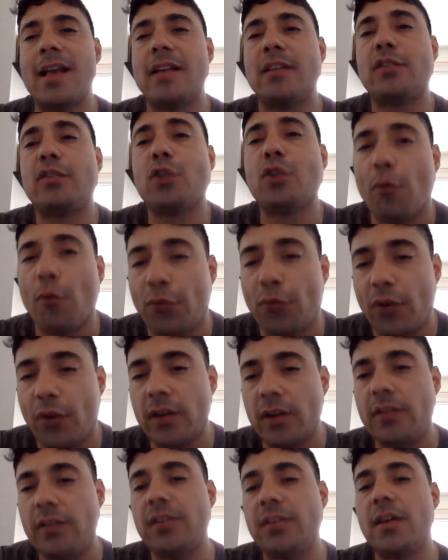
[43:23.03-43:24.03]

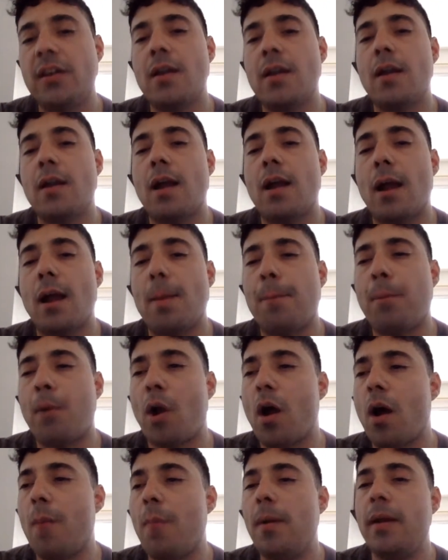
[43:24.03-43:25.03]
suffered a
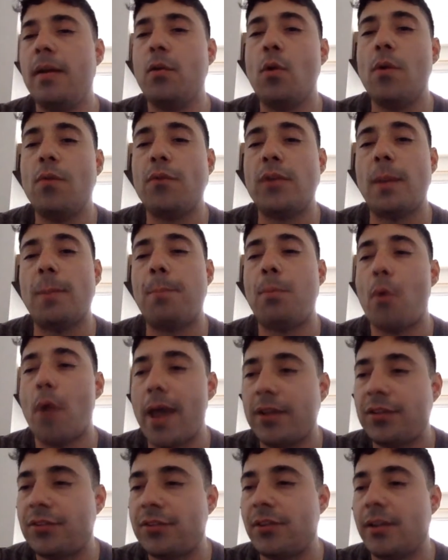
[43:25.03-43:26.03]
problem with
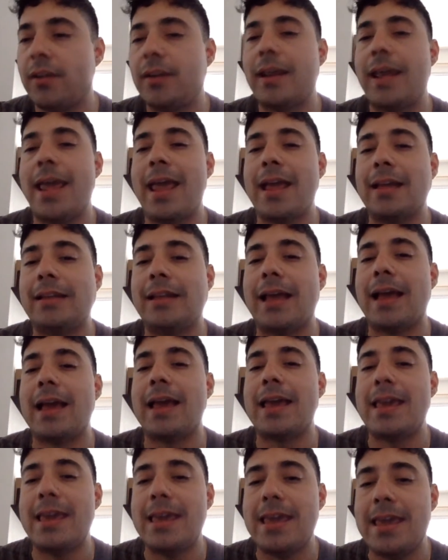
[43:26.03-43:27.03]
depression, and
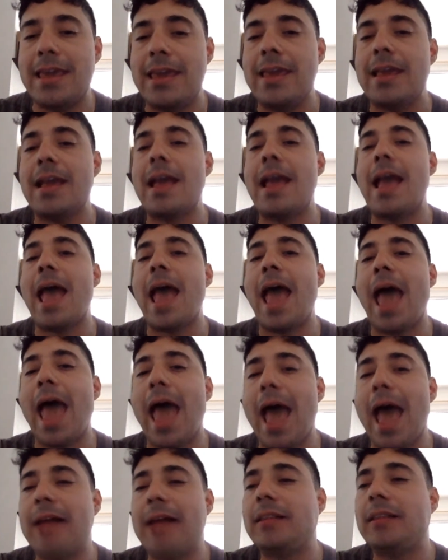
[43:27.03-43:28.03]
he
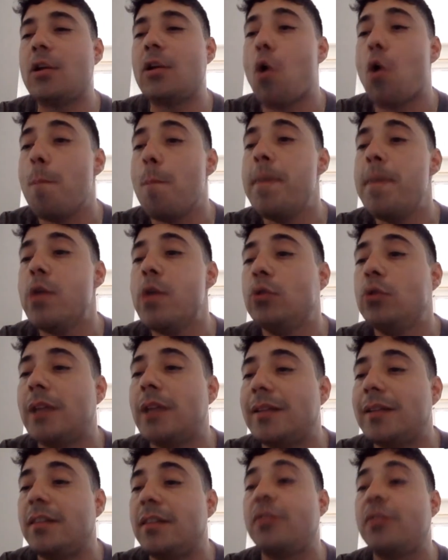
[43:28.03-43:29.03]
had
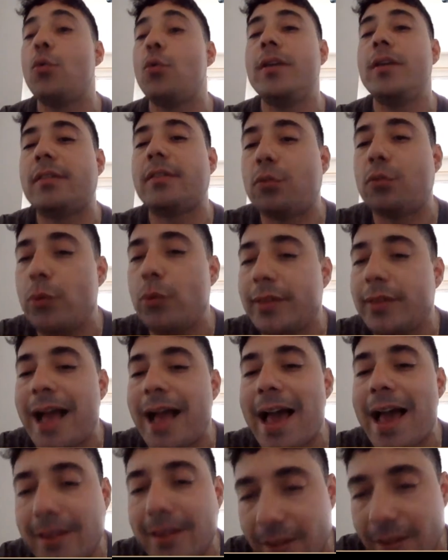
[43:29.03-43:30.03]
committed
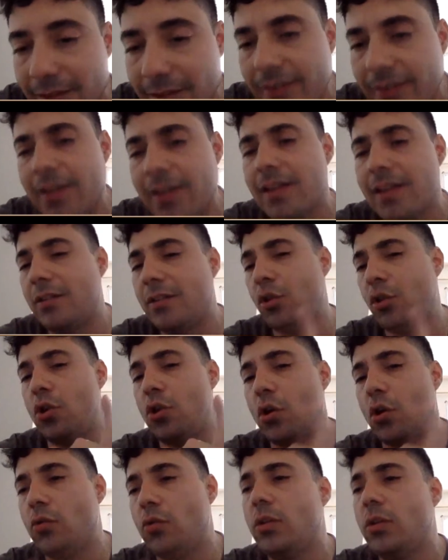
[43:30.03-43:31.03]
suicided. Do you
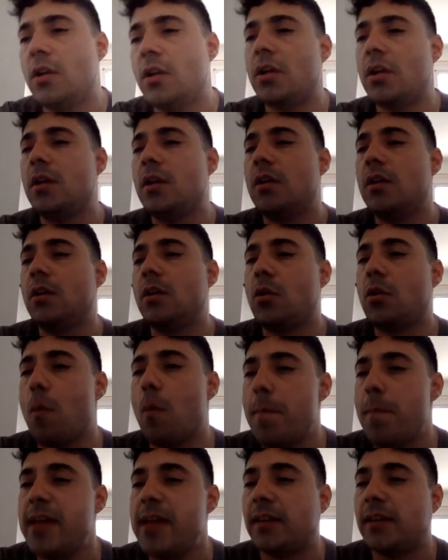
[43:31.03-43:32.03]
know?
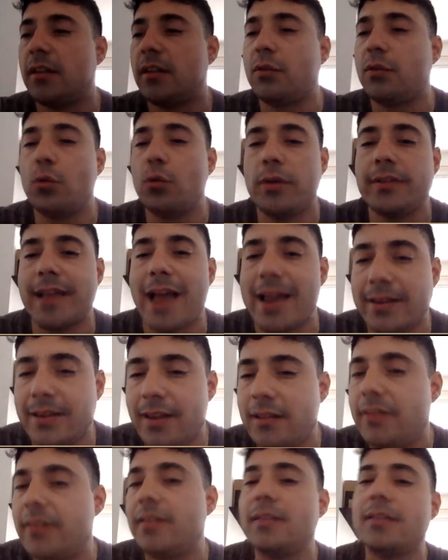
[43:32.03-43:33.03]
Committed
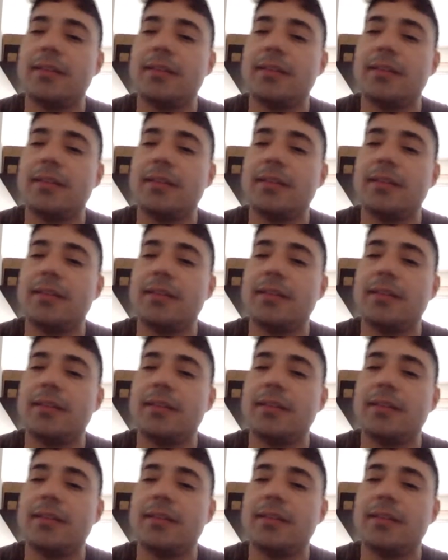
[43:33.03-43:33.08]
suicided.